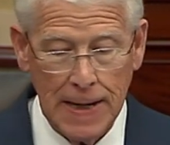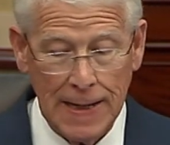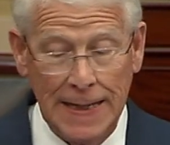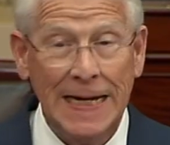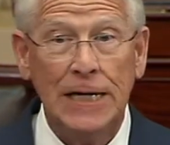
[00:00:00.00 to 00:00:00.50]

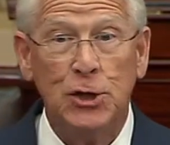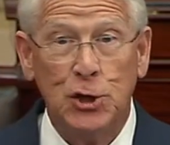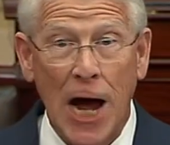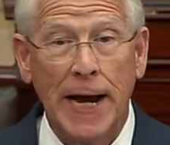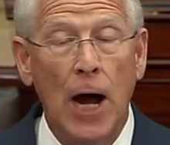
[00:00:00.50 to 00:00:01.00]
Indeed,
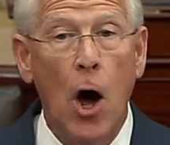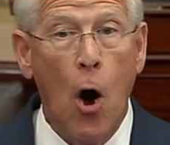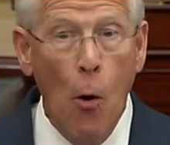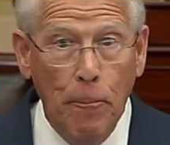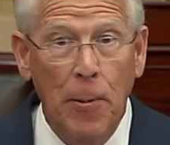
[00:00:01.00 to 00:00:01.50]
China
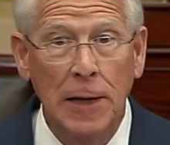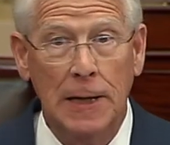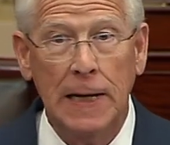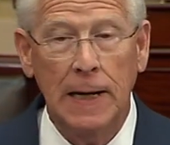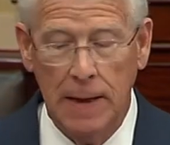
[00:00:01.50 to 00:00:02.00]

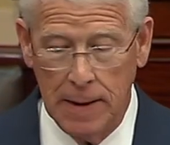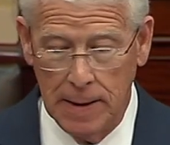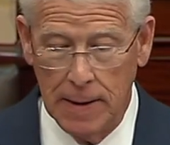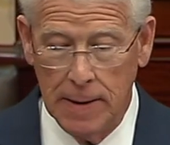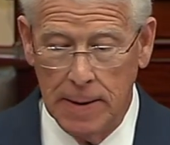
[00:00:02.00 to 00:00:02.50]
openly
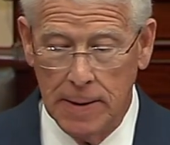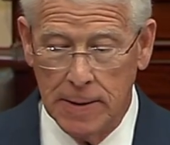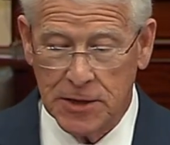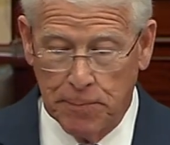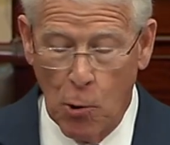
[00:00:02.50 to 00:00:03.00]

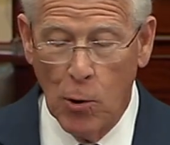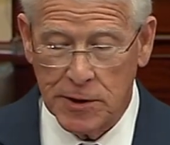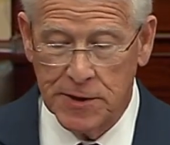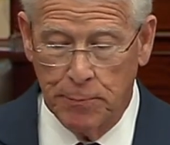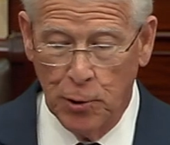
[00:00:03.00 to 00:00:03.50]

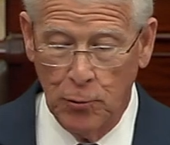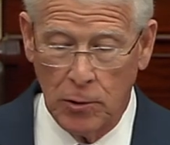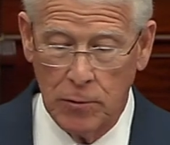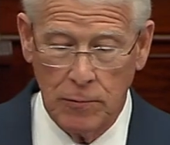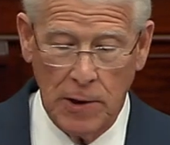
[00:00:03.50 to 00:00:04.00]
supports the
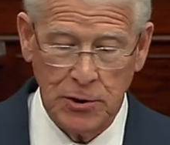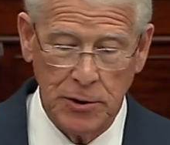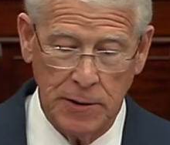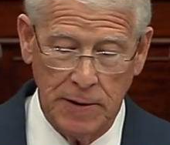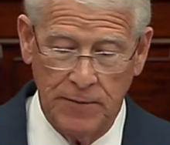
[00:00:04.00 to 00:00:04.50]
brutal
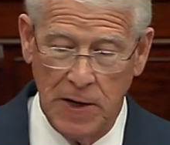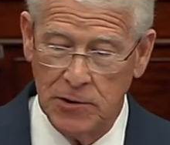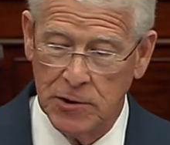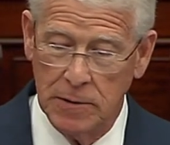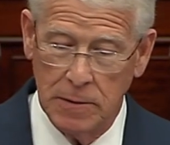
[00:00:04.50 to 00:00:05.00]
Russian
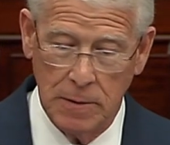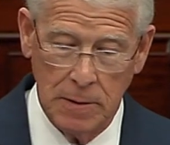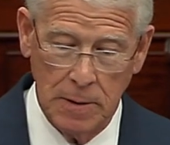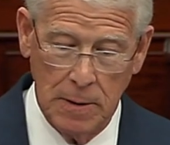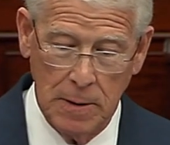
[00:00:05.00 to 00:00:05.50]
invasion.
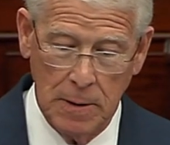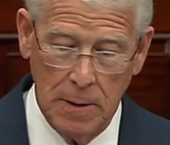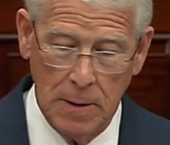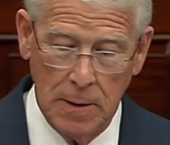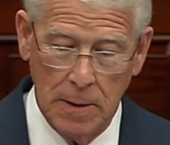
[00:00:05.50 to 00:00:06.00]

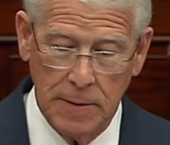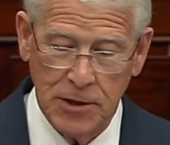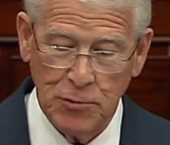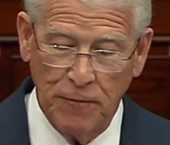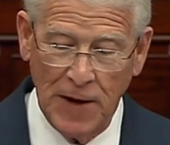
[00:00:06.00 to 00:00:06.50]

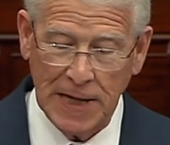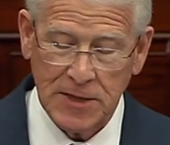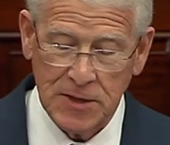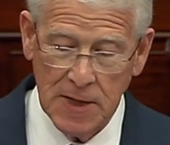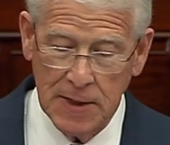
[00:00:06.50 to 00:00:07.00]
This
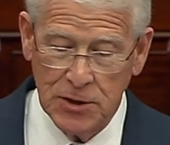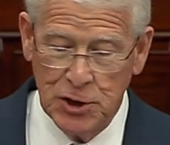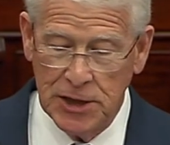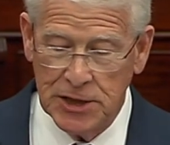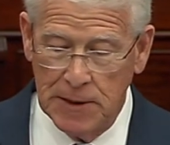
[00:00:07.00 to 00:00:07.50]
reflects
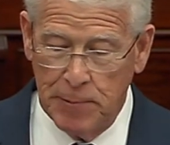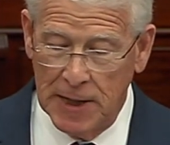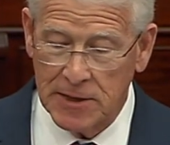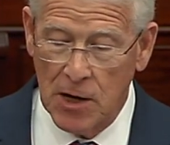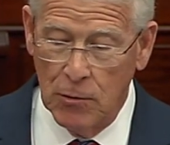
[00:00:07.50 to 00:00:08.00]
Xi
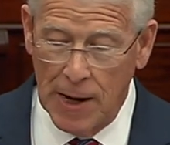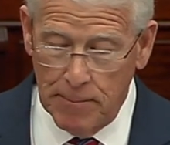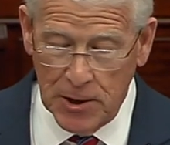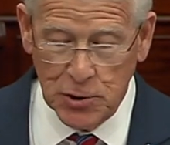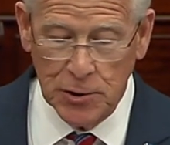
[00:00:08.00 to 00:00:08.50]
Jinping's own
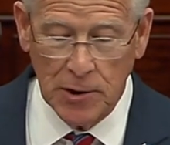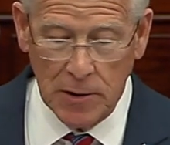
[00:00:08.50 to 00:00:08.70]
ambition to